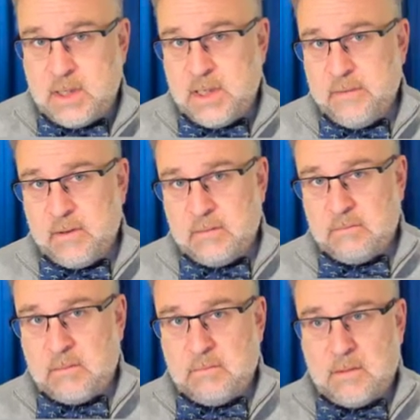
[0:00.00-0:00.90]

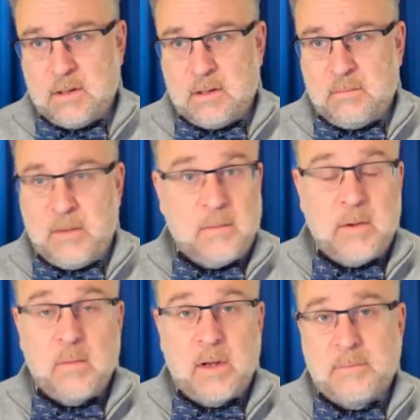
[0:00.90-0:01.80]
even may
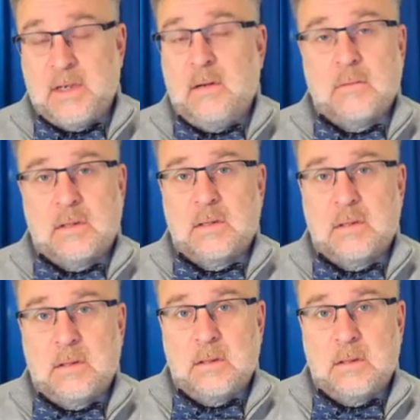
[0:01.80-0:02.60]
be wiped out